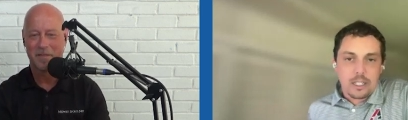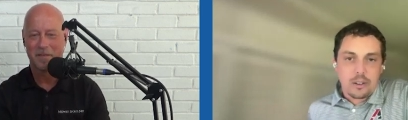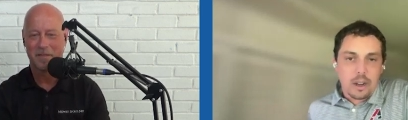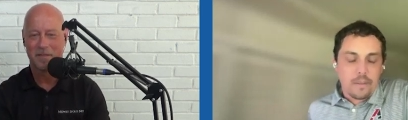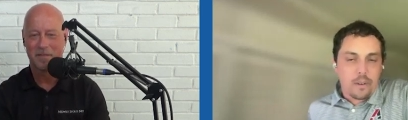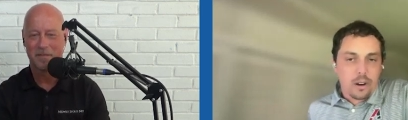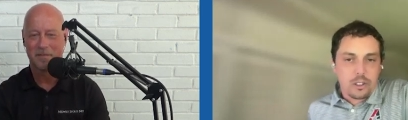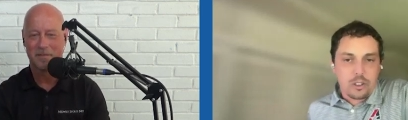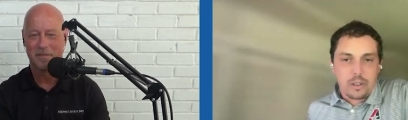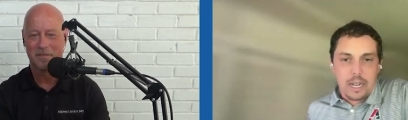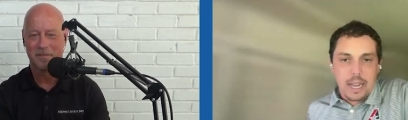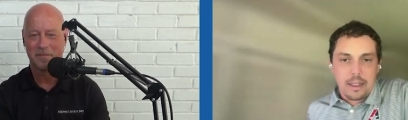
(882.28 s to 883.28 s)
Speaker 1: and that's great for our
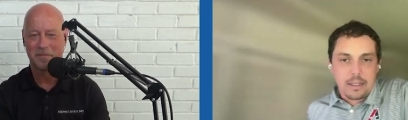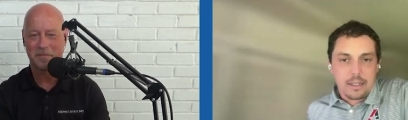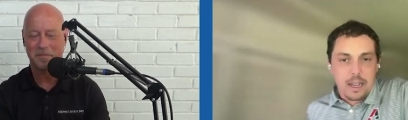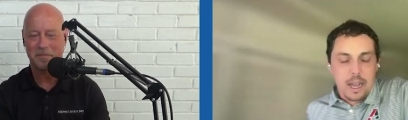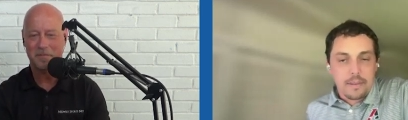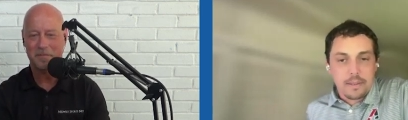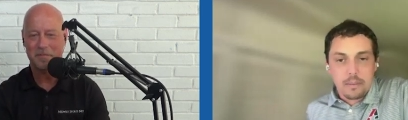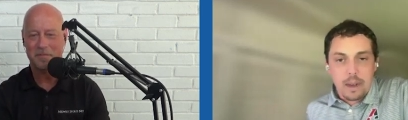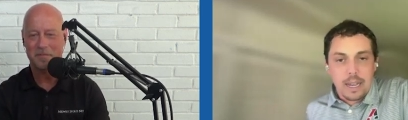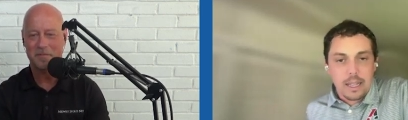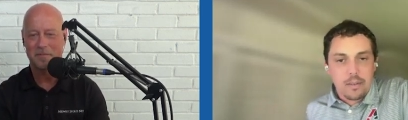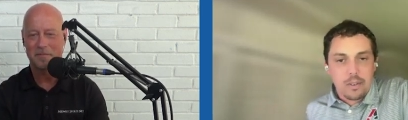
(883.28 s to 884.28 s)
student athletes to have
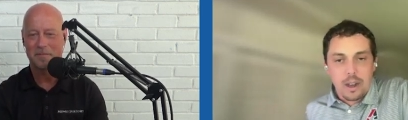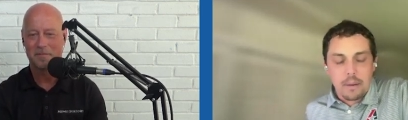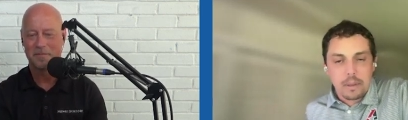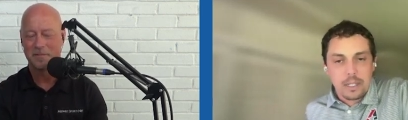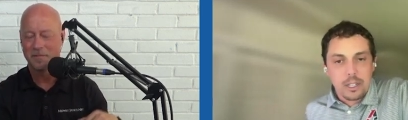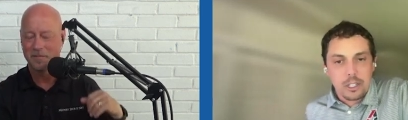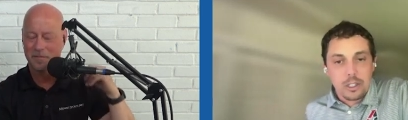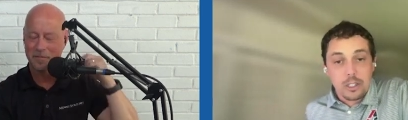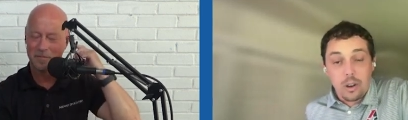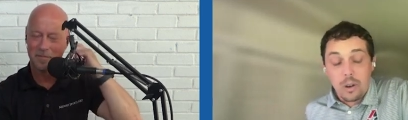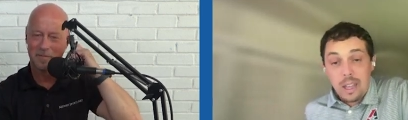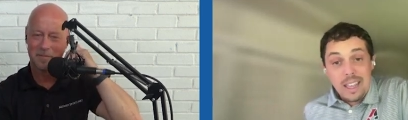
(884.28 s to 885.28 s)
some high level competition
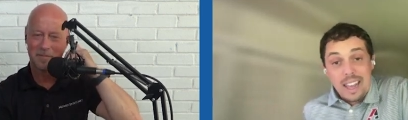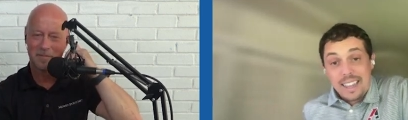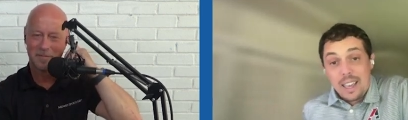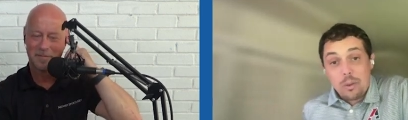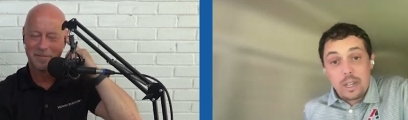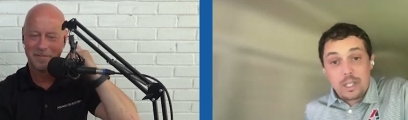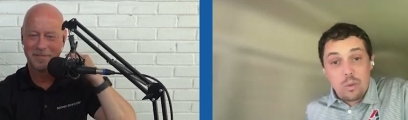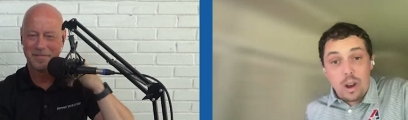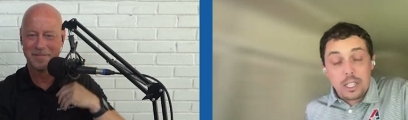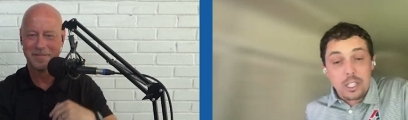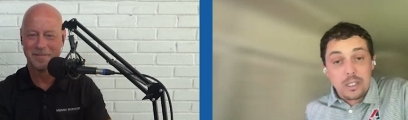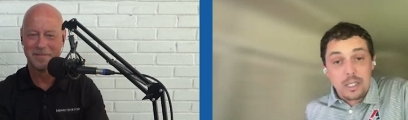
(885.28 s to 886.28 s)
so i can't wait to
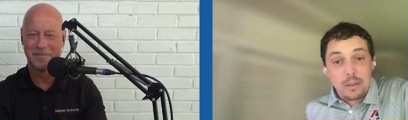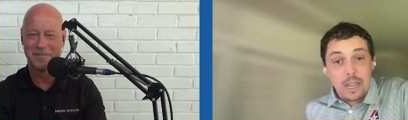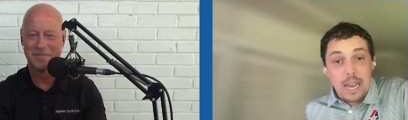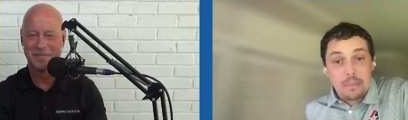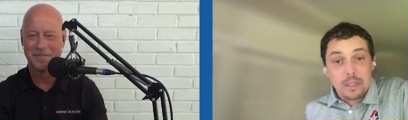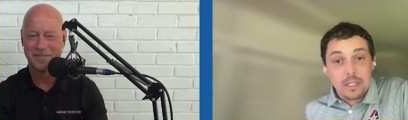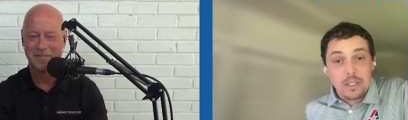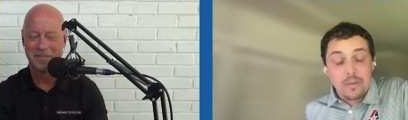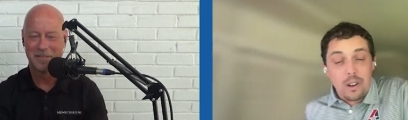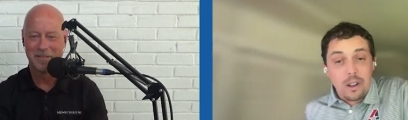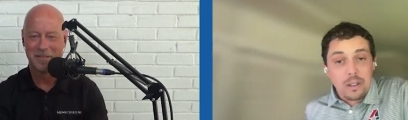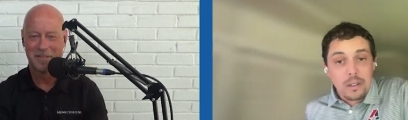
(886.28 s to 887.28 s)
watch and see what happens
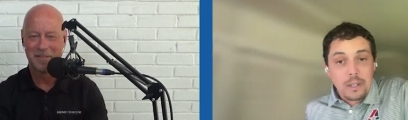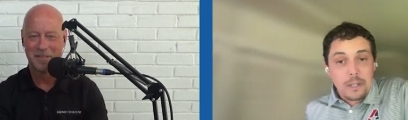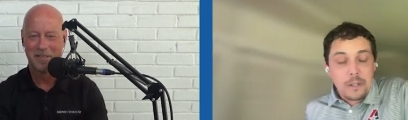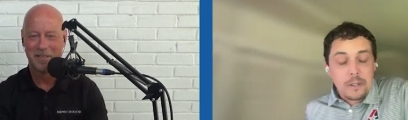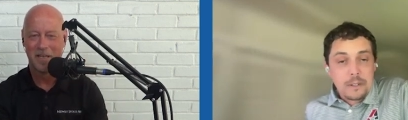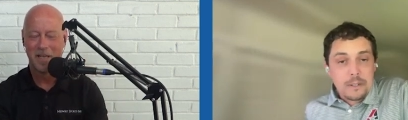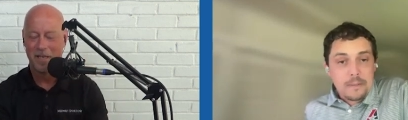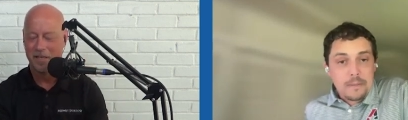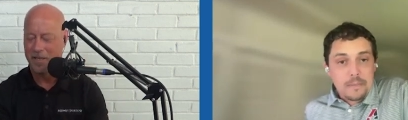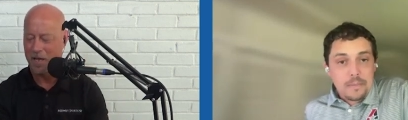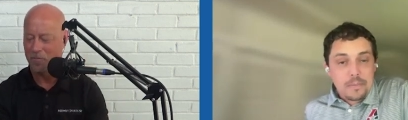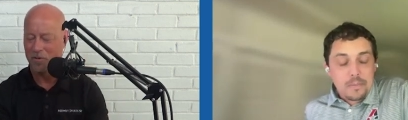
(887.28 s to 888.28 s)
this fall
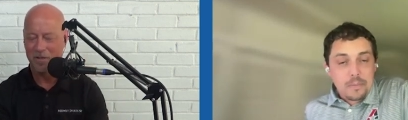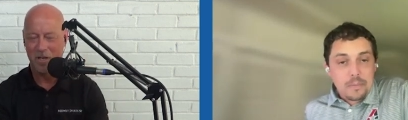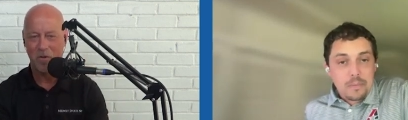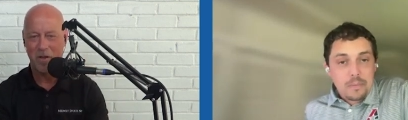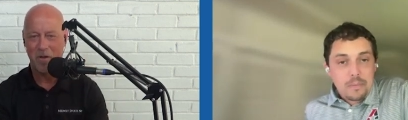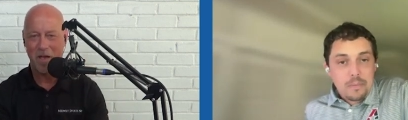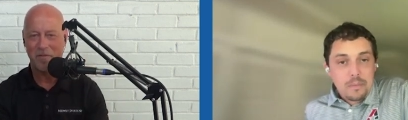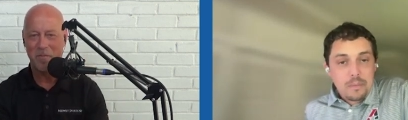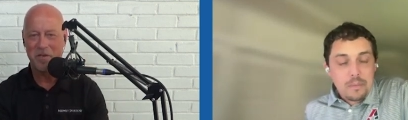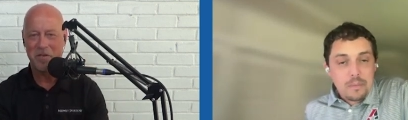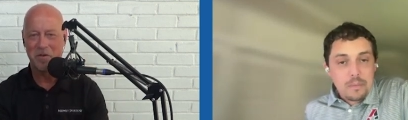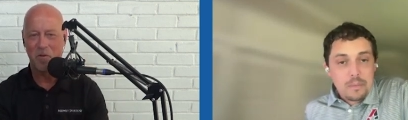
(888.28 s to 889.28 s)
Speaker 2: yeah well you, you have to
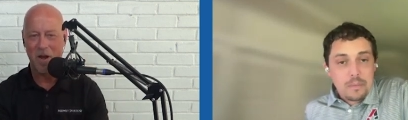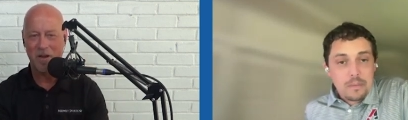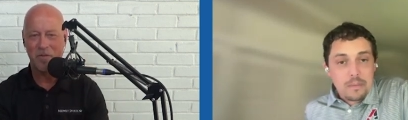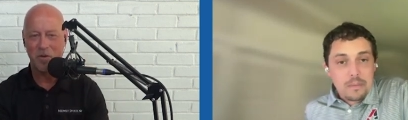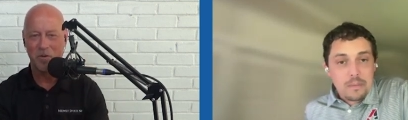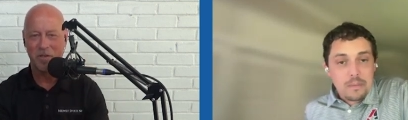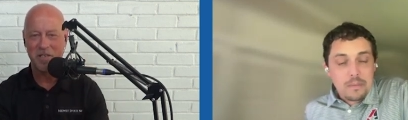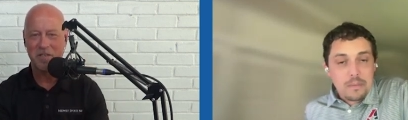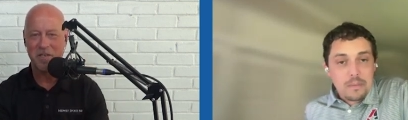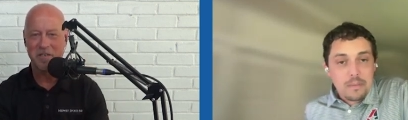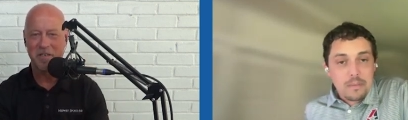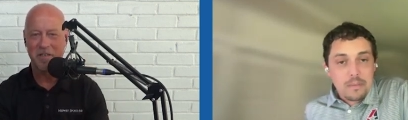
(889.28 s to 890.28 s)
mention grandview at
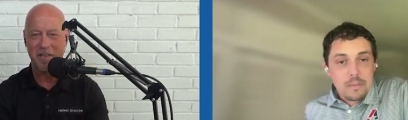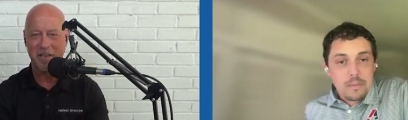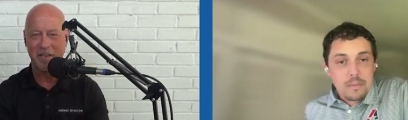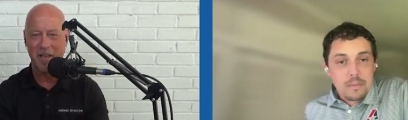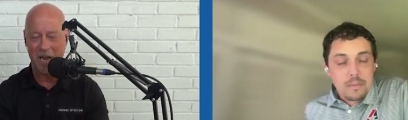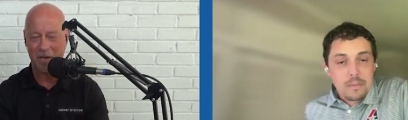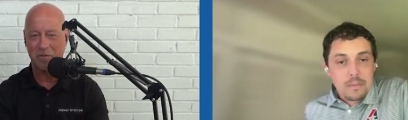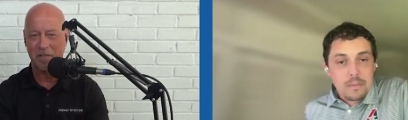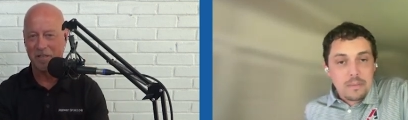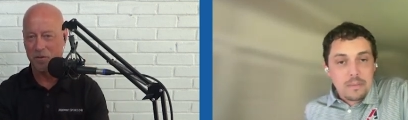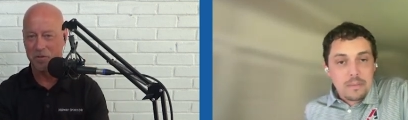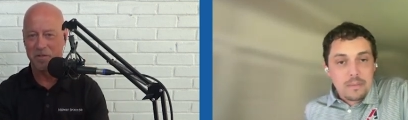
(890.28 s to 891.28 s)
least until they
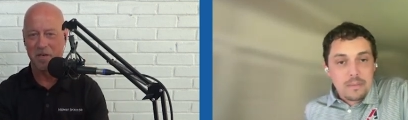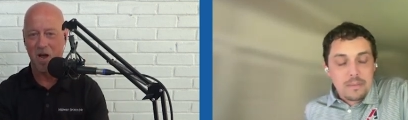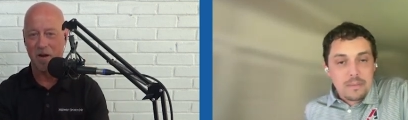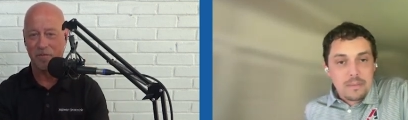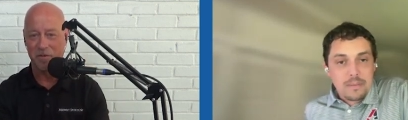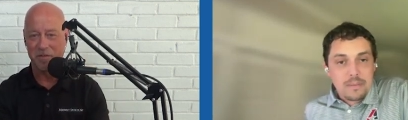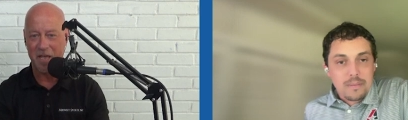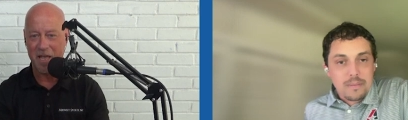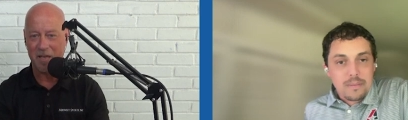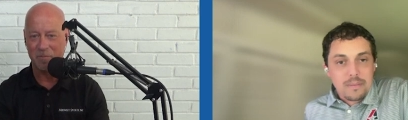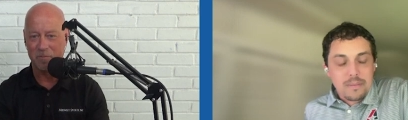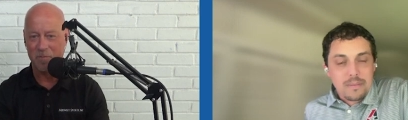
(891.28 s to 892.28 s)
actually lose a conference
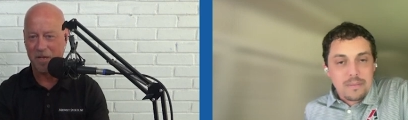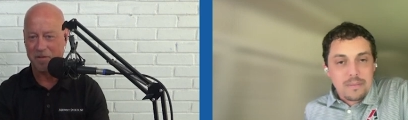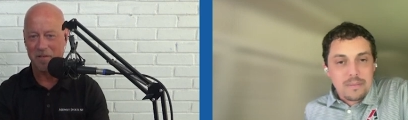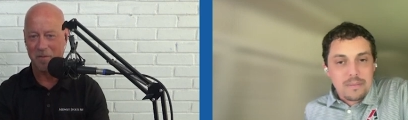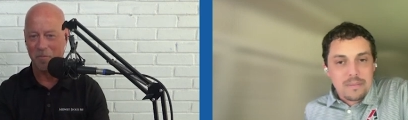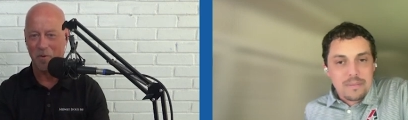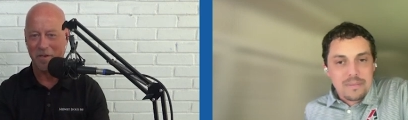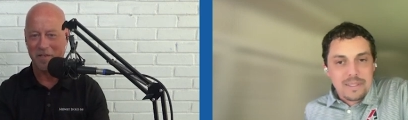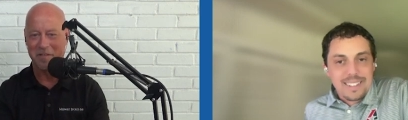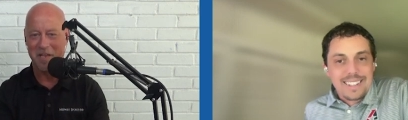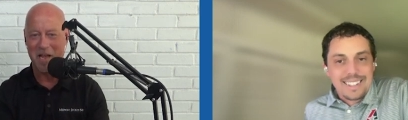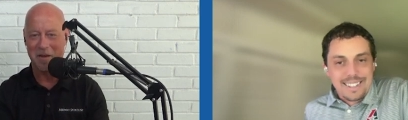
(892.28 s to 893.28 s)
game at some point
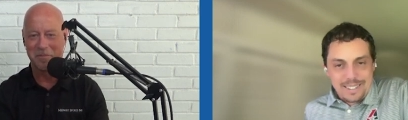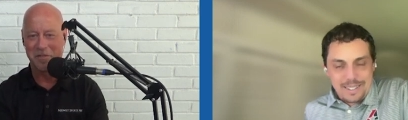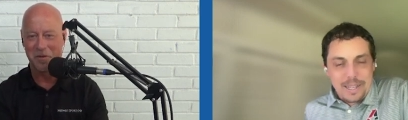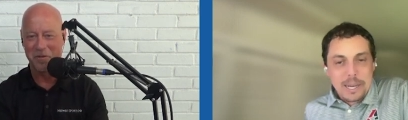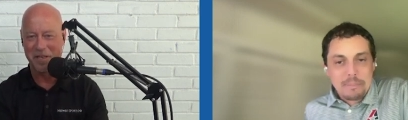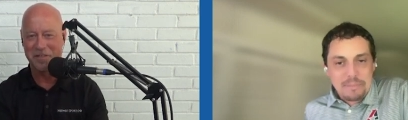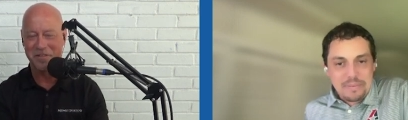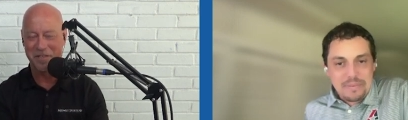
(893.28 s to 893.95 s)
in time so that's